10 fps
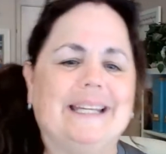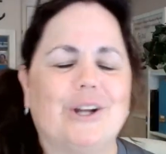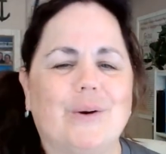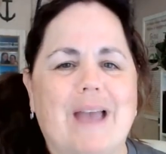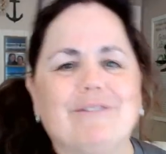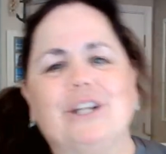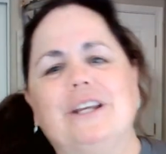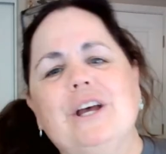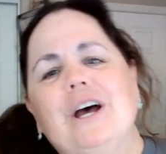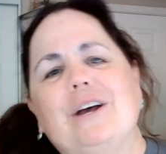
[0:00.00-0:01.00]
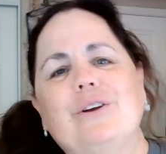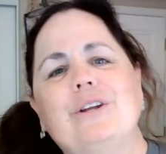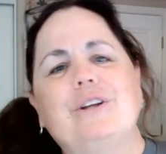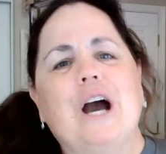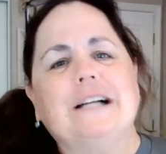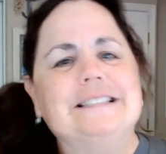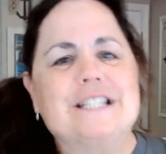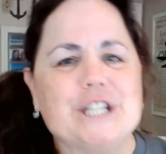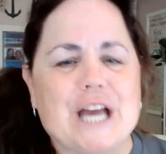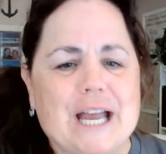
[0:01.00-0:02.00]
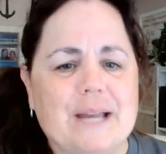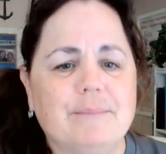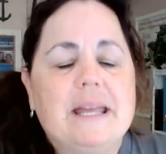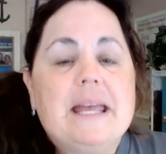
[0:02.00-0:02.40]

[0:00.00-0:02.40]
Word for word: you know, having a good college time.